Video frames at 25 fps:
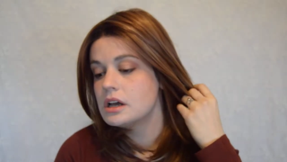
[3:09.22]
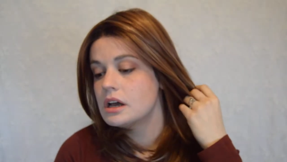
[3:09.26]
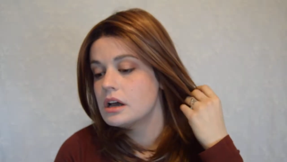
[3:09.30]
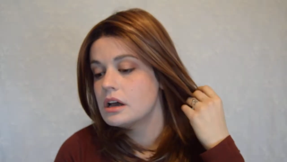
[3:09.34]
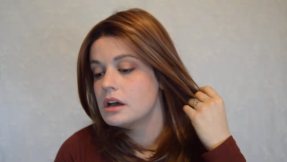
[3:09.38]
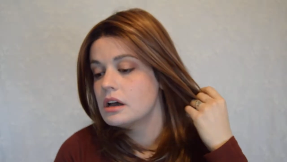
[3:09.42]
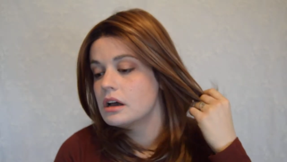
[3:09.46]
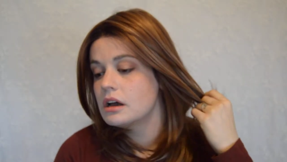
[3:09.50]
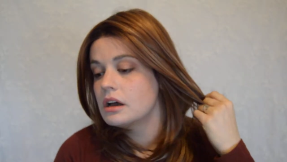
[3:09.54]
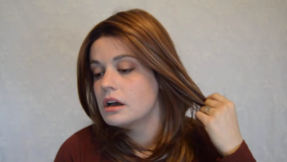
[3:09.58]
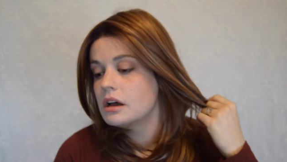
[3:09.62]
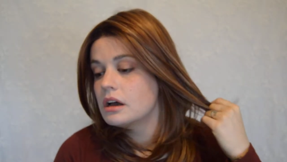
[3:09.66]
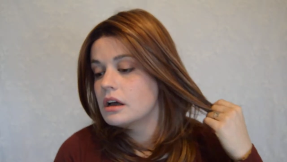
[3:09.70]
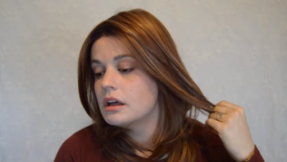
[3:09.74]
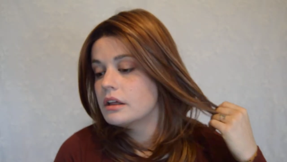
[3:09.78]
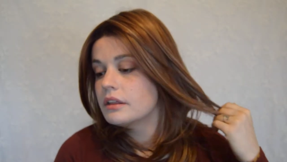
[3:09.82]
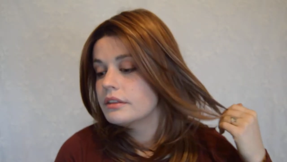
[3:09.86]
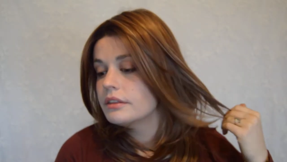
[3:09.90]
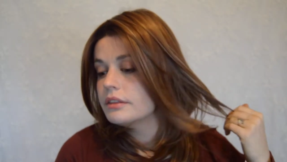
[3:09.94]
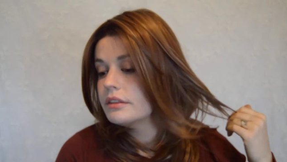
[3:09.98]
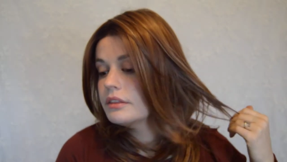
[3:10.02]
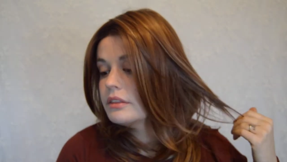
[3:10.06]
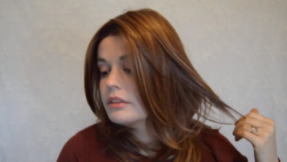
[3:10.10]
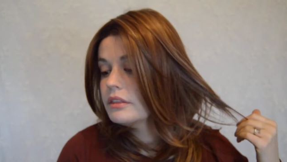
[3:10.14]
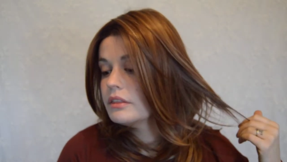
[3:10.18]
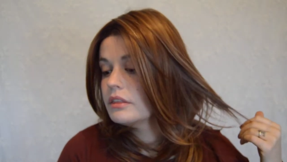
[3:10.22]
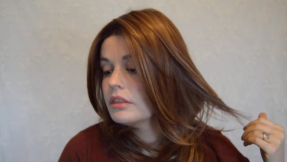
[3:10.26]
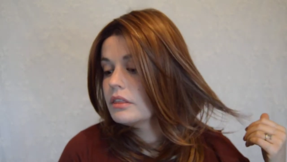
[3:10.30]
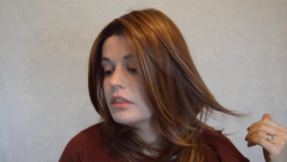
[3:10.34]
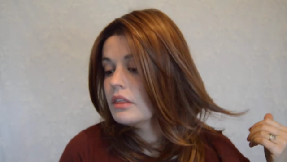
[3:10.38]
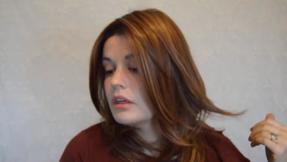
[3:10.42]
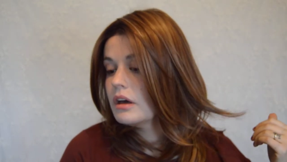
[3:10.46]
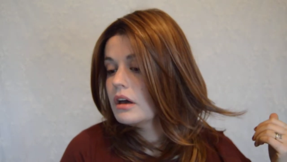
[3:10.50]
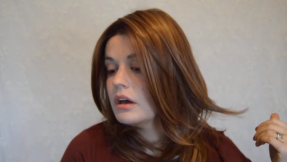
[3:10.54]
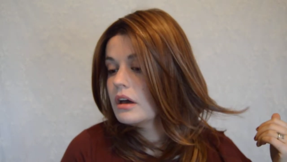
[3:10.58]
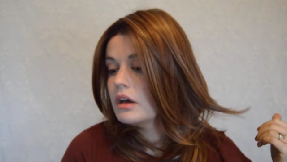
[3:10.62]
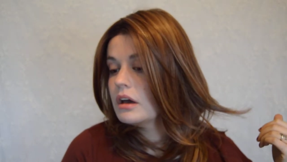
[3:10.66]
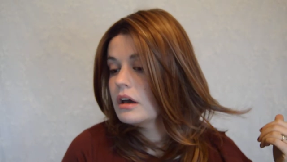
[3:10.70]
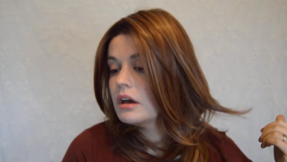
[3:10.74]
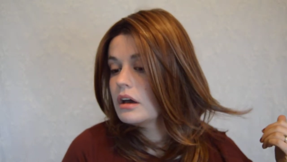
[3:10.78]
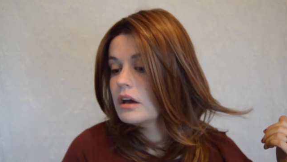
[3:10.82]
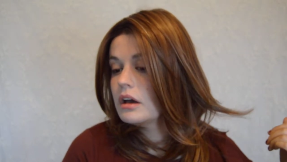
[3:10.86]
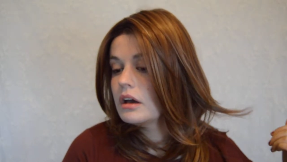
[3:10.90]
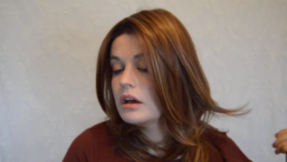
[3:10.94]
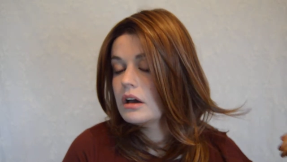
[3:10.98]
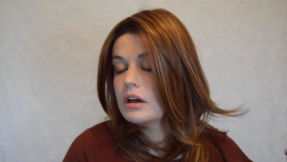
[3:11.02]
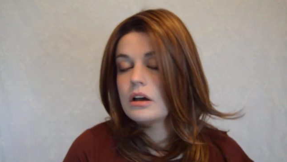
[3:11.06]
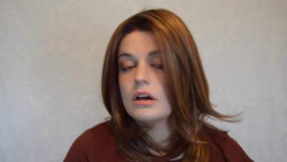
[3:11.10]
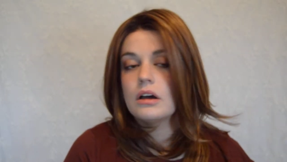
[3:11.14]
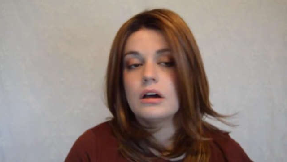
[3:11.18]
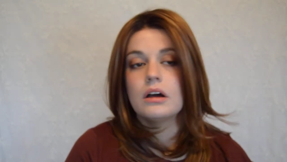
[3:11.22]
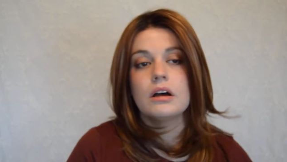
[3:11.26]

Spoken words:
(no one is talking)